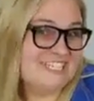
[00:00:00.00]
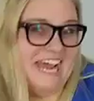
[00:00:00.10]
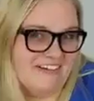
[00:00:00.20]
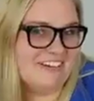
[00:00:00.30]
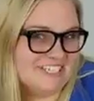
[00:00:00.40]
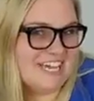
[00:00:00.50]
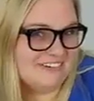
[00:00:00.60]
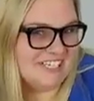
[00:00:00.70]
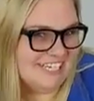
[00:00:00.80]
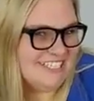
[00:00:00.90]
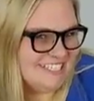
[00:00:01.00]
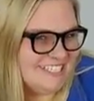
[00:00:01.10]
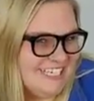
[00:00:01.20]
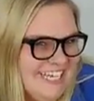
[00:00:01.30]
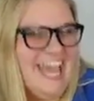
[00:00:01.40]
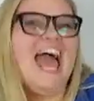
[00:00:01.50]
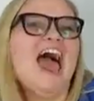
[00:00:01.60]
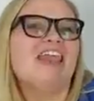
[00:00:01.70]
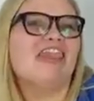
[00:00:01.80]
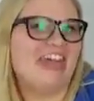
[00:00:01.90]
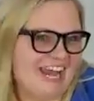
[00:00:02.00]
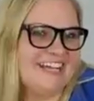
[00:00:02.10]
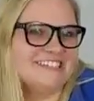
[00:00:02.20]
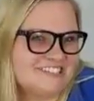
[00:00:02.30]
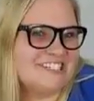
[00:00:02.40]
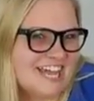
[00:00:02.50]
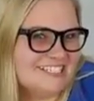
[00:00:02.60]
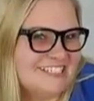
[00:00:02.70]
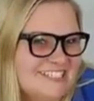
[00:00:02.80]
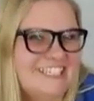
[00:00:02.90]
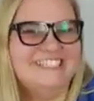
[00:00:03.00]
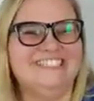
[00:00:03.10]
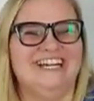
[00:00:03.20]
Is now a good time to list? That answer is yes.